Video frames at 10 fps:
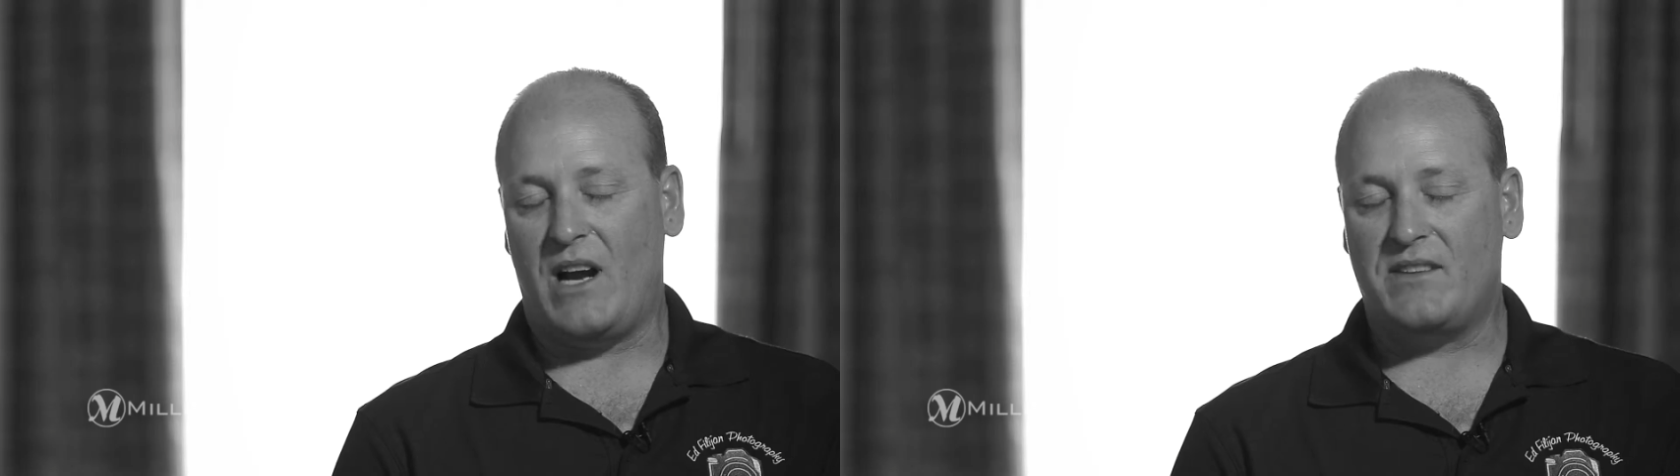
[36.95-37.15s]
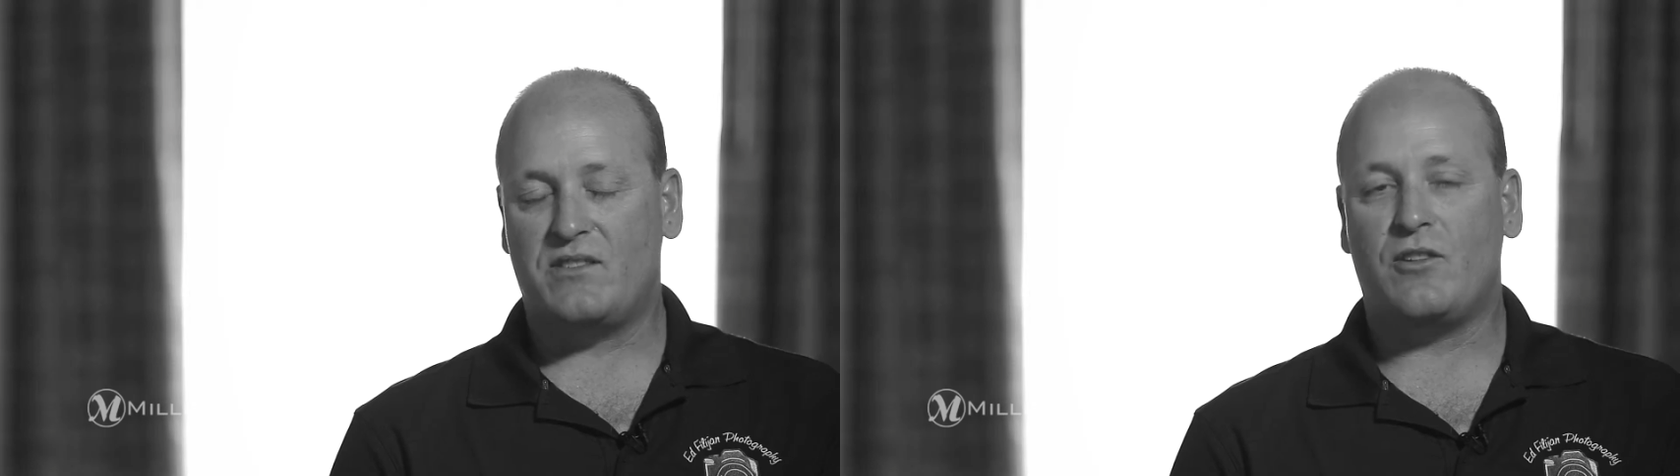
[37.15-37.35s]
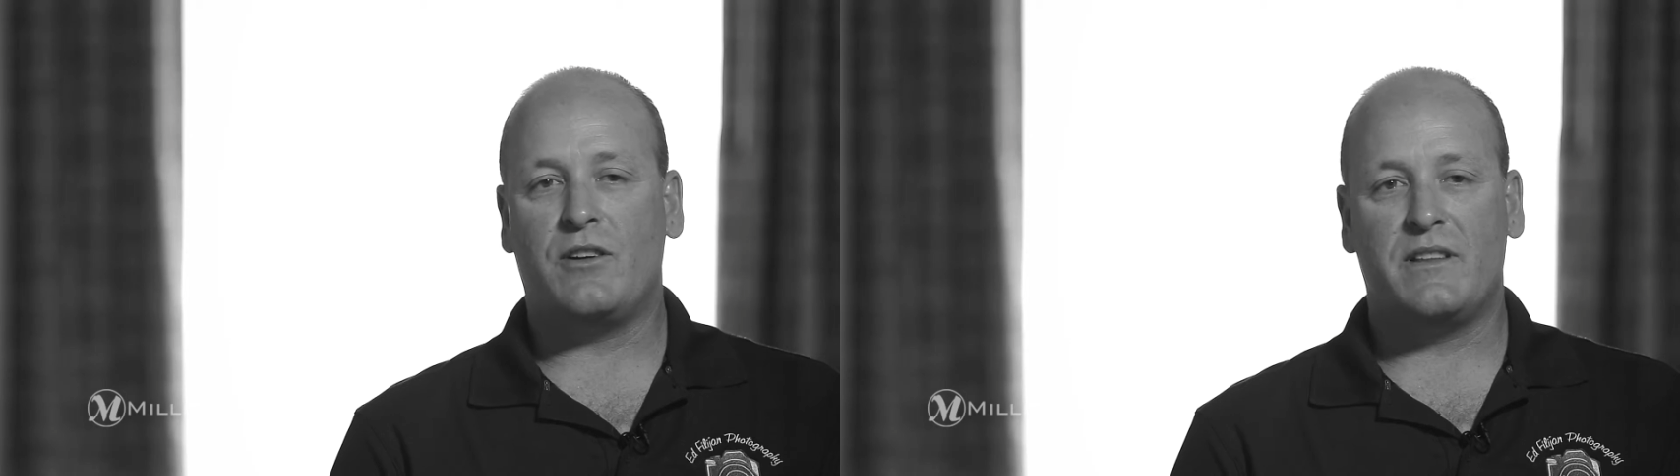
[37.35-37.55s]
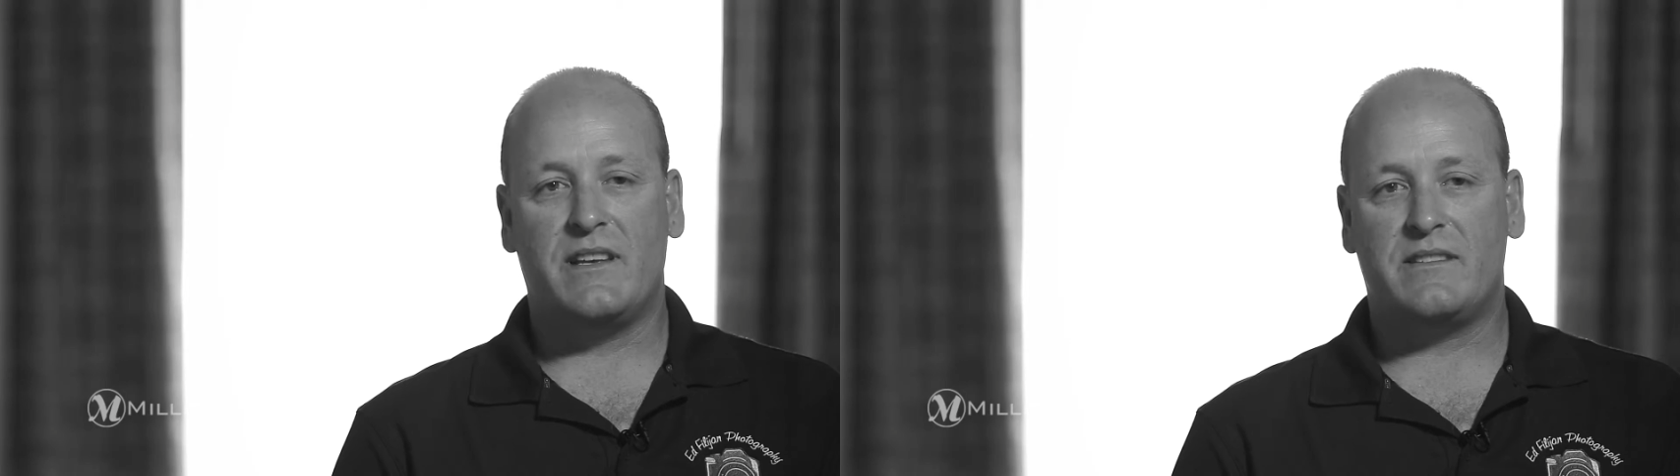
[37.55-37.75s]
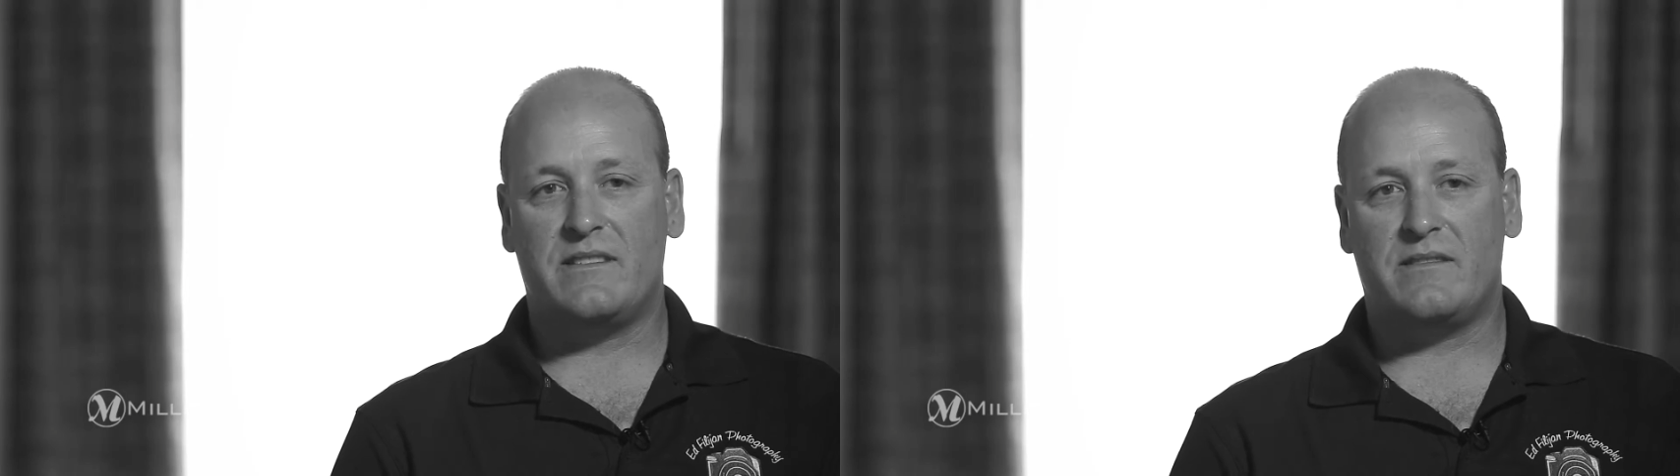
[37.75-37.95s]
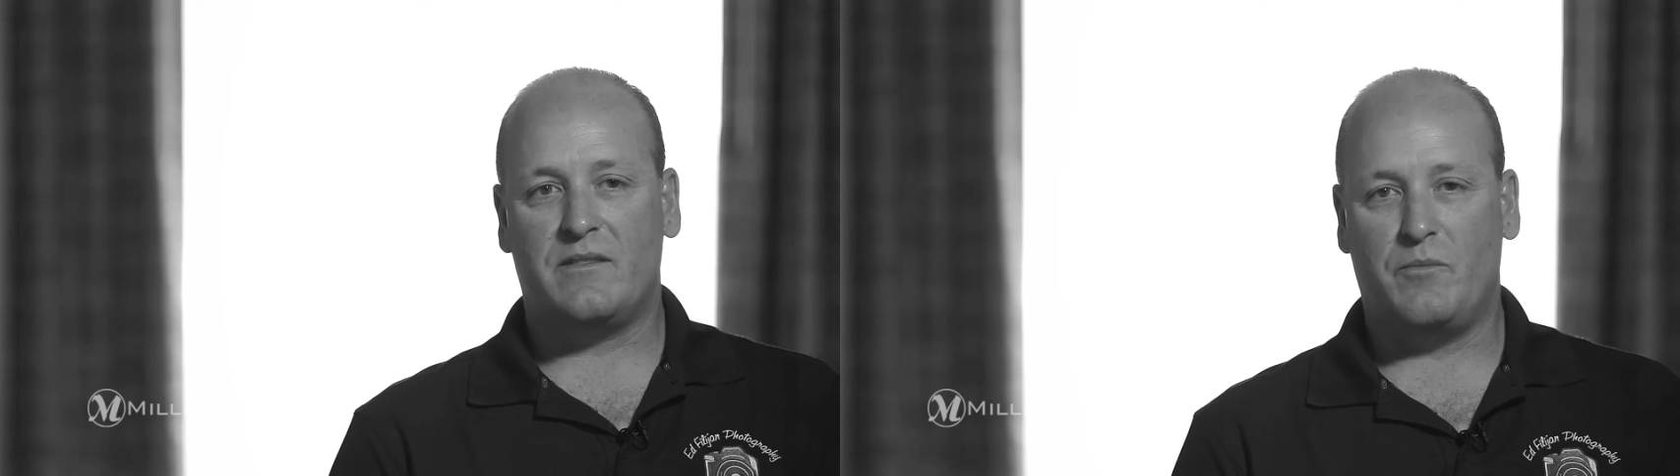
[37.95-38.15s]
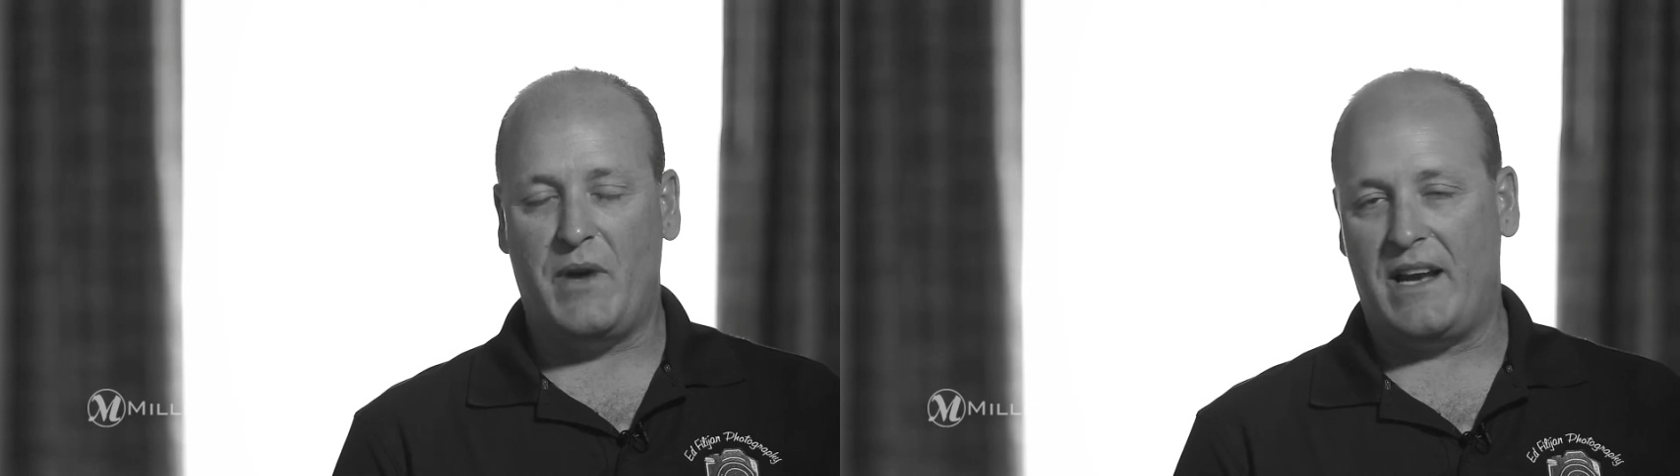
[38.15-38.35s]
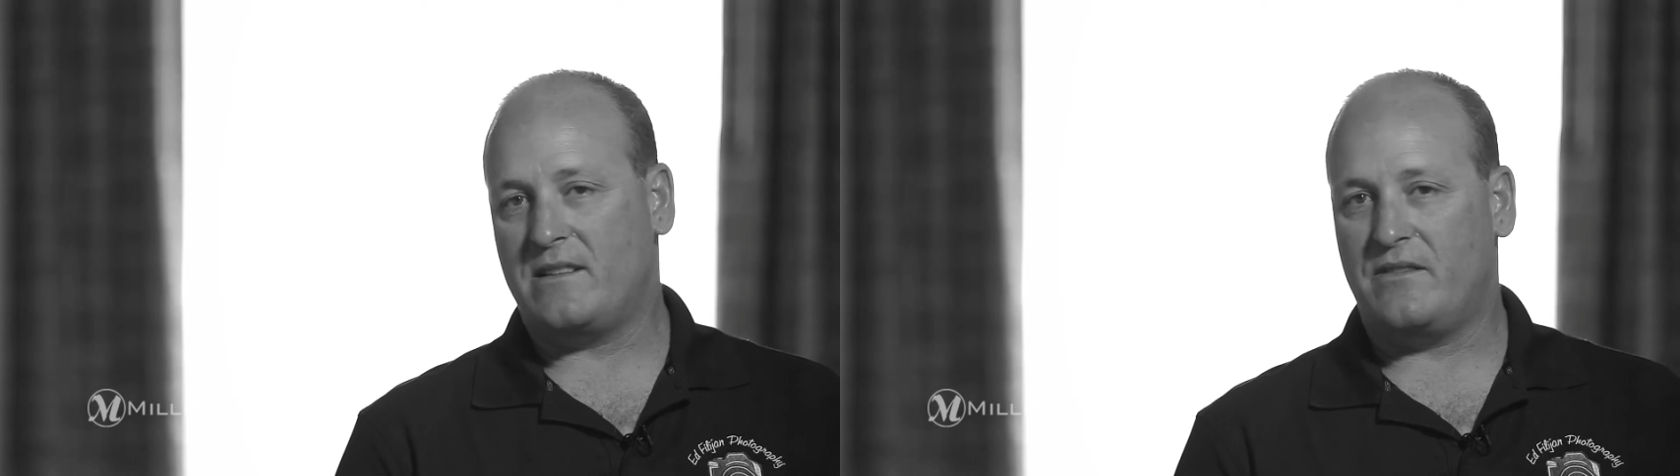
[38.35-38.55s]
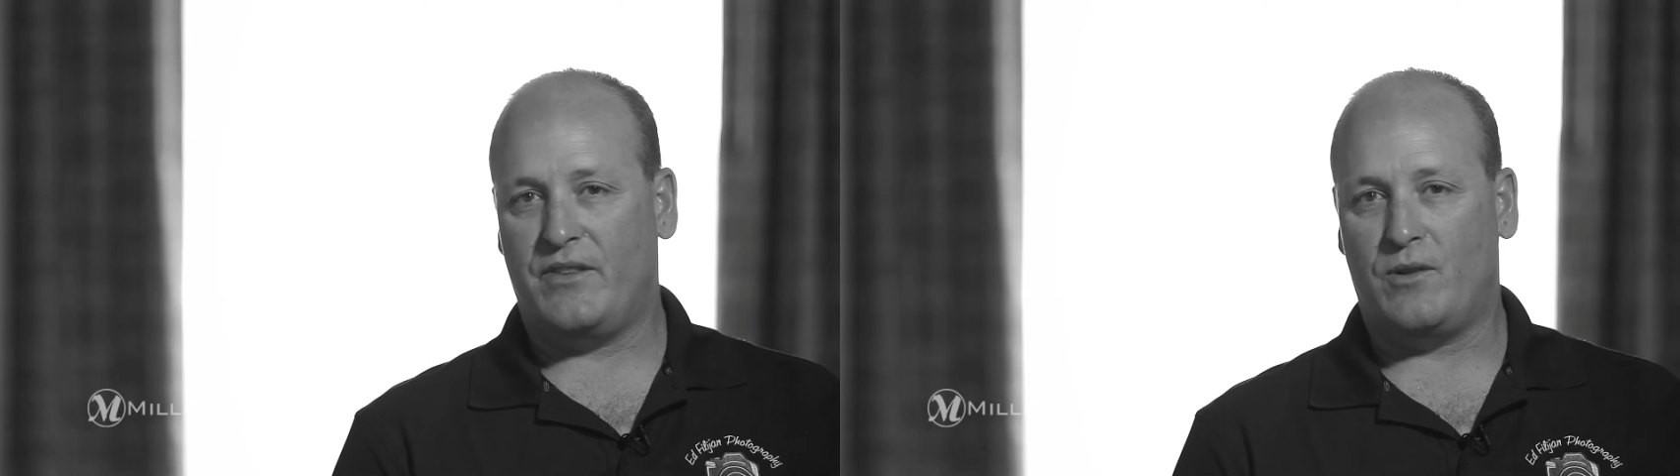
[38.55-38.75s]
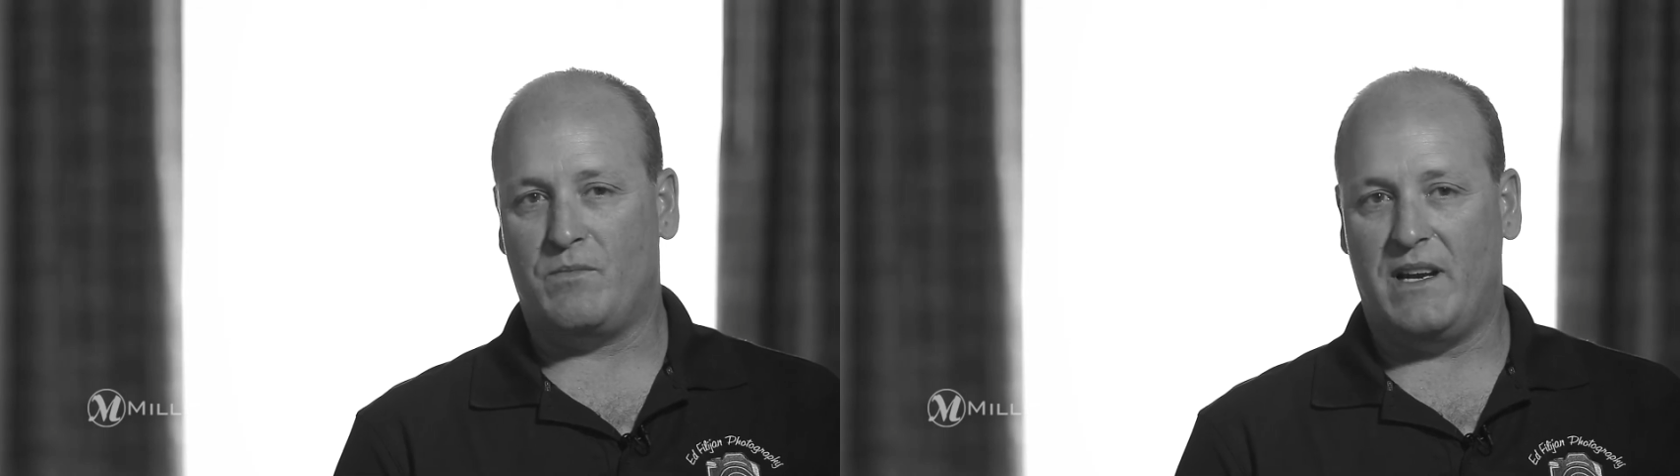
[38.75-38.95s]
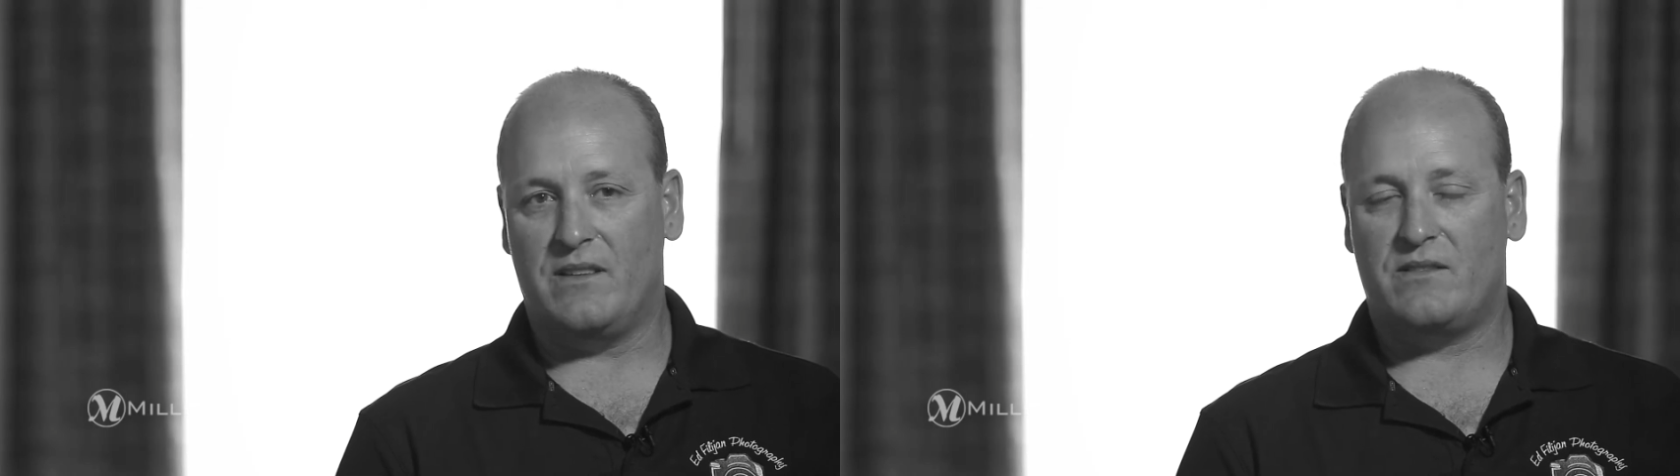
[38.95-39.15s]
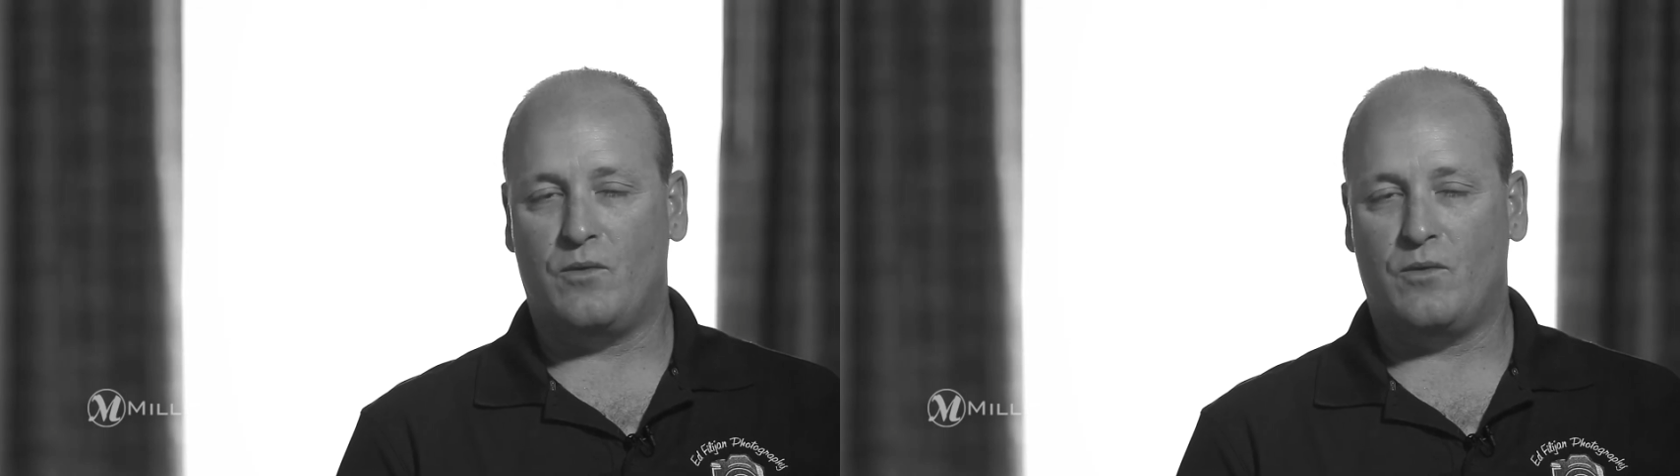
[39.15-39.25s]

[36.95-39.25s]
I started this back in the film days,